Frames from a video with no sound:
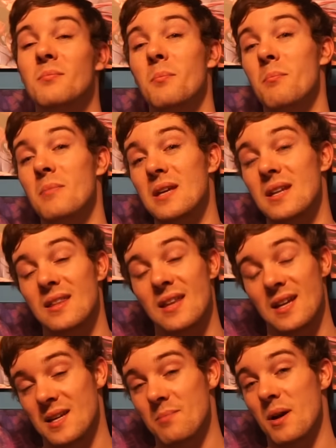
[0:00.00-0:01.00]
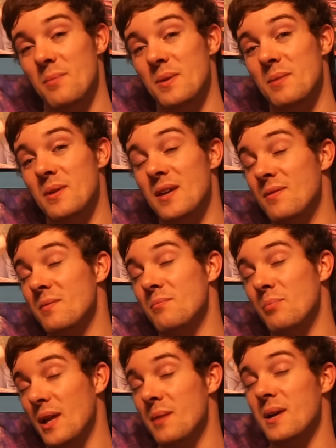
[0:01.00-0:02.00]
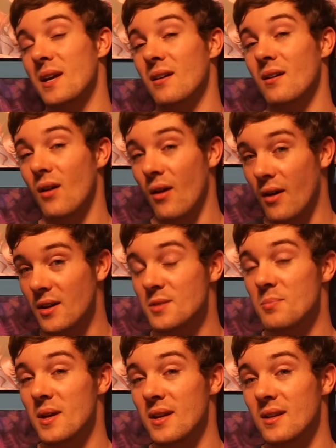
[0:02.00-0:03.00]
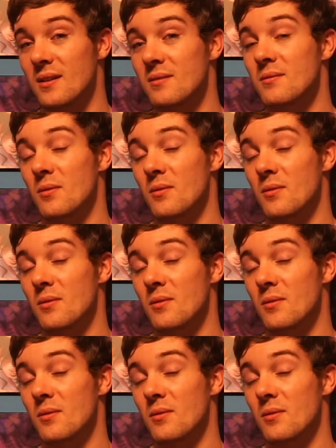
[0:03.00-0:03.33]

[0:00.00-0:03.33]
meaning that he might be even blaming Ozpin,